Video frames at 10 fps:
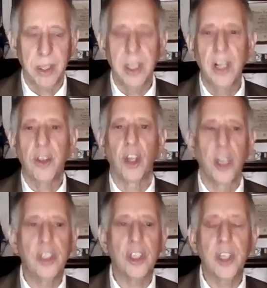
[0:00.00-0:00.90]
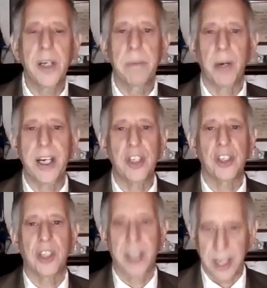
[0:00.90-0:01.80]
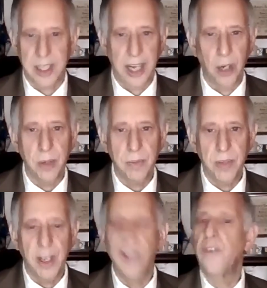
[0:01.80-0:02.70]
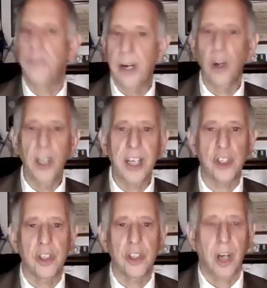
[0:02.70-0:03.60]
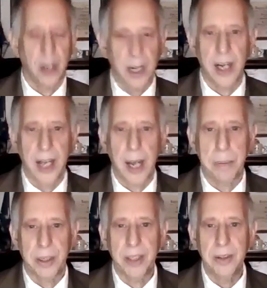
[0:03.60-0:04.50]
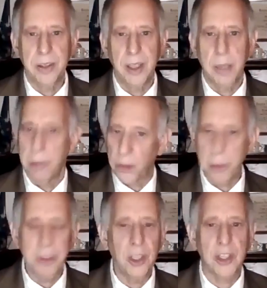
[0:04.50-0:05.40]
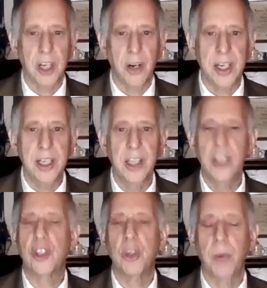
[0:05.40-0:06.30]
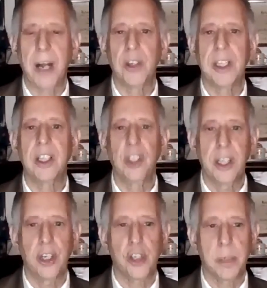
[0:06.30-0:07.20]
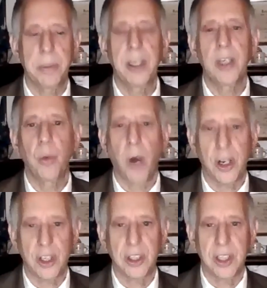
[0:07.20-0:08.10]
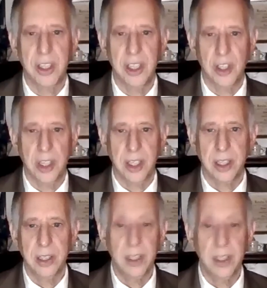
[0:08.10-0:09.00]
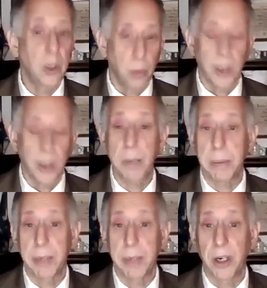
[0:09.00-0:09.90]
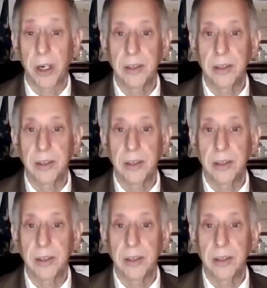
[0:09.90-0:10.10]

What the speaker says: The legislative branch is kicked out. Fair elections are not happening, but the military is surrounding the leadership in Washington, D.C. Wake up, America.